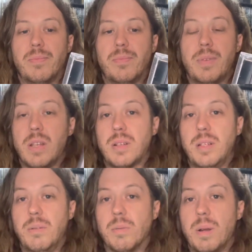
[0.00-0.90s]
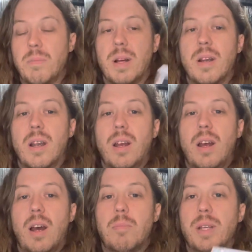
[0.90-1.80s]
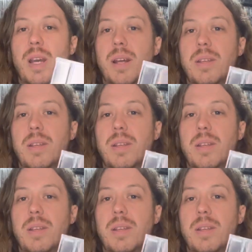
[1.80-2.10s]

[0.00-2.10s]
basically, he was raped by her. But yeah,